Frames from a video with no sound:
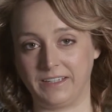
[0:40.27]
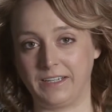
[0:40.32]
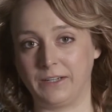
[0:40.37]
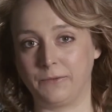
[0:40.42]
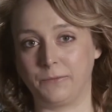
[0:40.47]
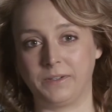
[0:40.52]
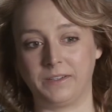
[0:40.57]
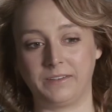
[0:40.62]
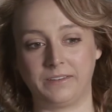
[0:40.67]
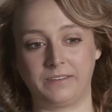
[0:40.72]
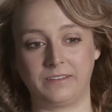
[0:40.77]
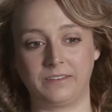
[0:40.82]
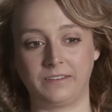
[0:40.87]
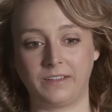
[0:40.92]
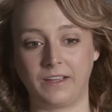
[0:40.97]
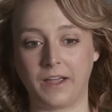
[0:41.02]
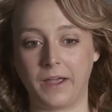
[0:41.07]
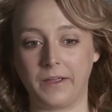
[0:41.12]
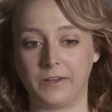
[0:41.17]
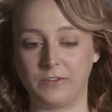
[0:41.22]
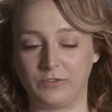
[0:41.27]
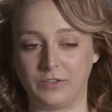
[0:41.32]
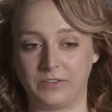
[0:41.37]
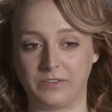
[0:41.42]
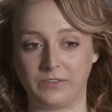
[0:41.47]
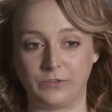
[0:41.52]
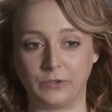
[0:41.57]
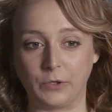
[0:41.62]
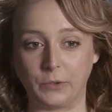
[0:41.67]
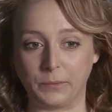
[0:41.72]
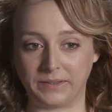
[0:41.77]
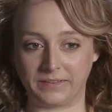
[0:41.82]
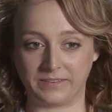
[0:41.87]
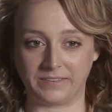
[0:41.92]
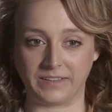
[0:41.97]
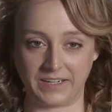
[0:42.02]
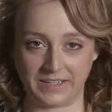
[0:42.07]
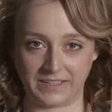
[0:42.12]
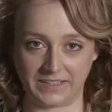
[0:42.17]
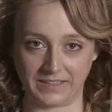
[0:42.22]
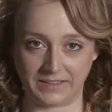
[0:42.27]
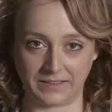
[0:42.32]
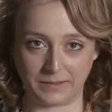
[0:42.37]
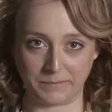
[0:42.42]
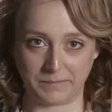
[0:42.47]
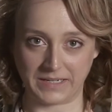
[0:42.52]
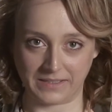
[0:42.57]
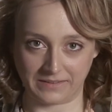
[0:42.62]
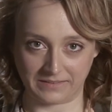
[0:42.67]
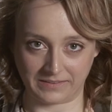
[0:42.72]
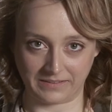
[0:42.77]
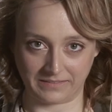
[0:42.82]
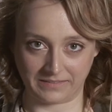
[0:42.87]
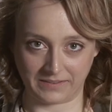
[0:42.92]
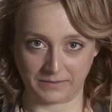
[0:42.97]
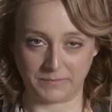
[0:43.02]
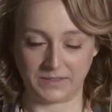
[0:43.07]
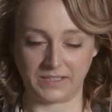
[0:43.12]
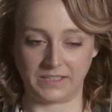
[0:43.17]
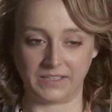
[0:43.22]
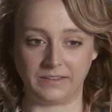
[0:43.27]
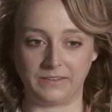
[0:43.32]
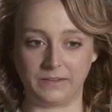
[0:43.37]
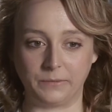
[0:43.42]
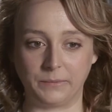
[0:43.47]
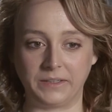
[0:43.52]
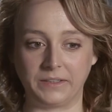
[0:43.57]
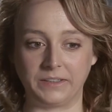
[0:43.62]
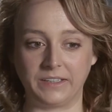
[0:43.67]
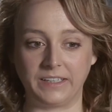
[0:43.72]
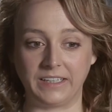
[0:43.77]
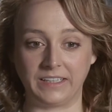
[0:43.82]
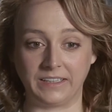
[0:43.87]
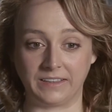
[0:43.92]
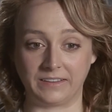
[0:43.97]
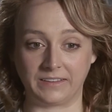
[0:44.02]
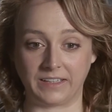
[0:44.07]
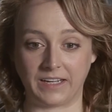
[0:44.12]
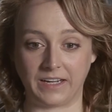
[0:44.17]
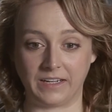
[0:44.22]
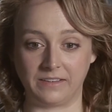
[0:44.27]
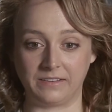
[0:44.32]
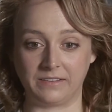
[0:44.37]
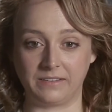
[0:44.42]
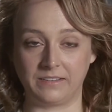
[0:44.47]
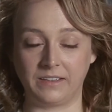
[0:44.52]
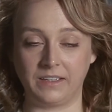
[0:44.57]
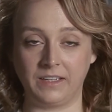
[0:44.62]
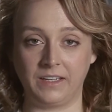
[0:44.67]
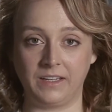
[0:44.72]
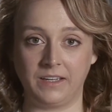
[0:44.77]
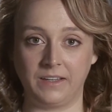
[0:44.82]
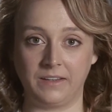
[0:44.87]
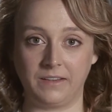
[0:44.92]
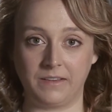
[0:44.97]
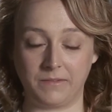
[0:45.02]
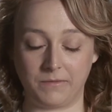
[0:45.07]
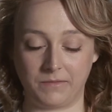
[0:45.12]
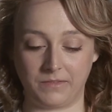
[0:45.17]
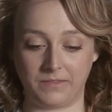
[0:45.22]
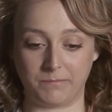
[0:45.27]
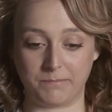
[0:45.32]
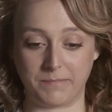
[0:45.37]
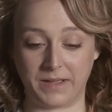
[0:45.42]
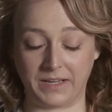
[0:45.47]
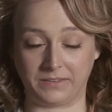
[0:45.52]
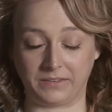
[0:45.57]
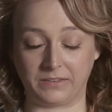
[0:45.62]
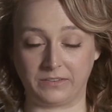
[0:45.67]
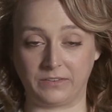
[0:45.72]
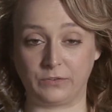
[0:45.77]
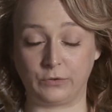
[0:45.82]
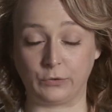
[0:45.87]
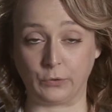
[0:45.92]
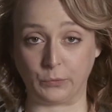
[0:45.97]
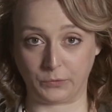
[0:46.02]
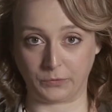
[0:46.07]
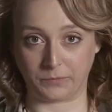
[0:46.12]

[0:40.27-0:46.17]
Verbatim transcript: It was just so exciting and amazing to me that we could analyze metals so